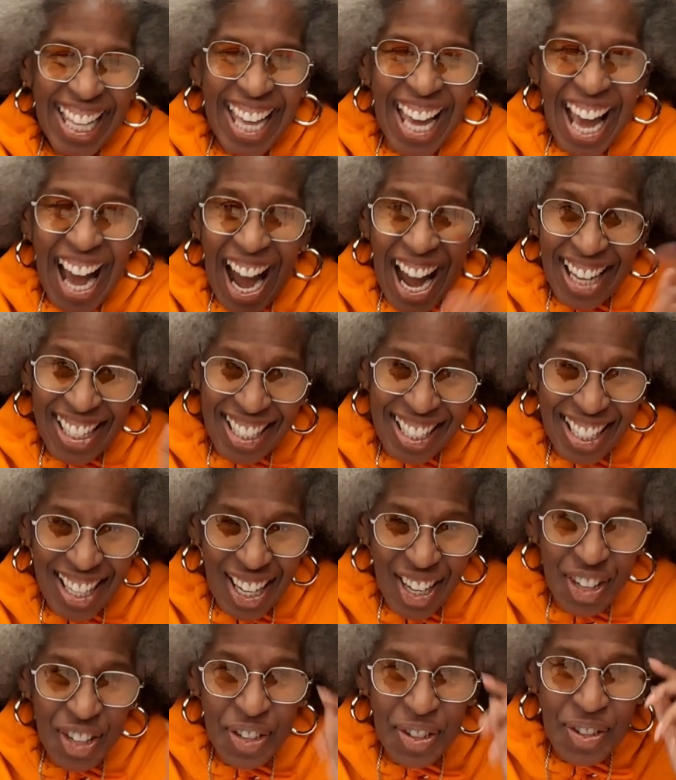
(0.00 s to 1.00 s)
I
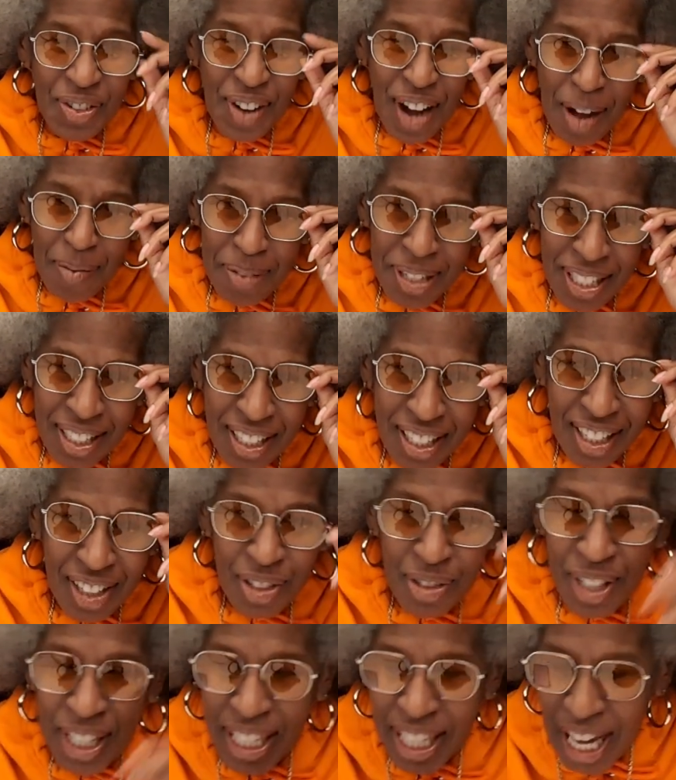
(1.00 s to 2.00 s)
see you. I be seeing
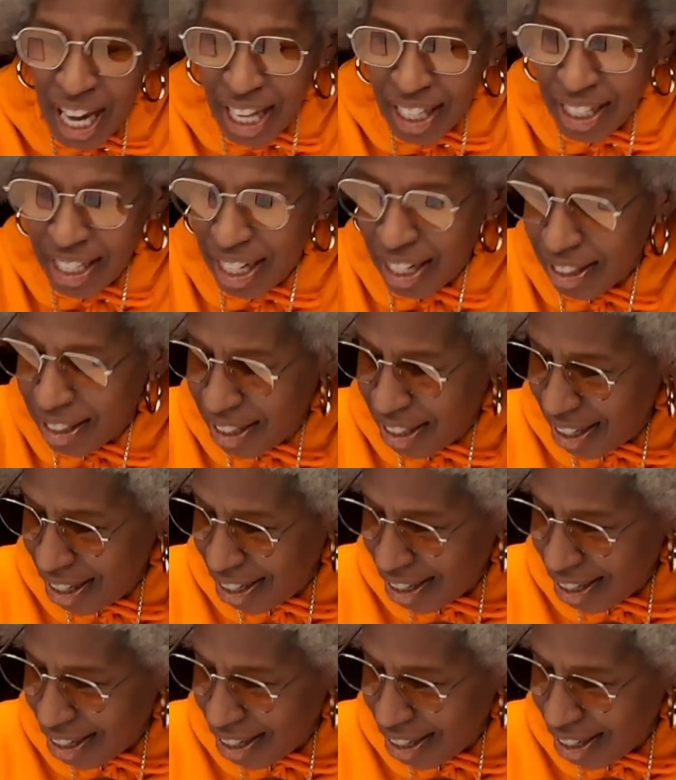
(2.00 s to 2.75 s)
you and Khaled out there.